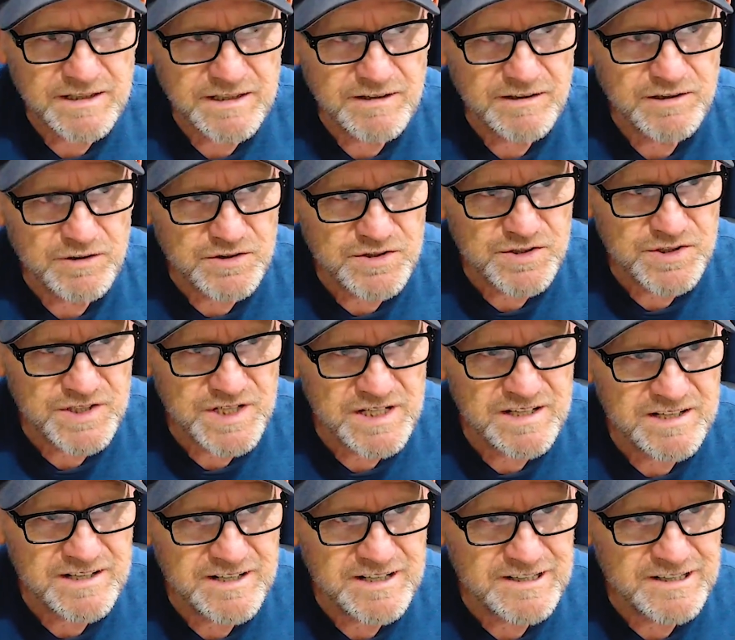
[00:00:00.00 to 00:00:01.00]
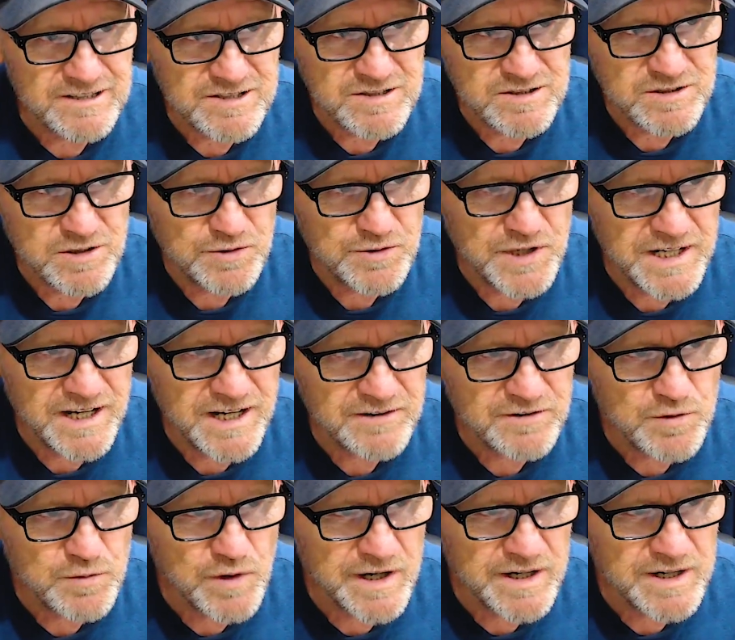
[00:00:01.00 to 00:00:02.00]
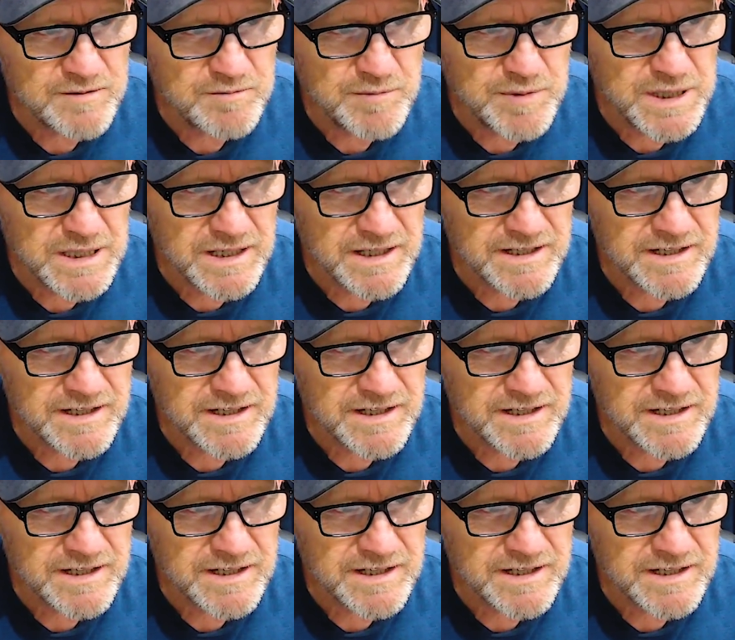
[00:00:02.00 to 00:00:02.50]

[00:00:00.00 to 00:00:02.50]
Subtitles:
you'll see that it'll slow down quite a bit.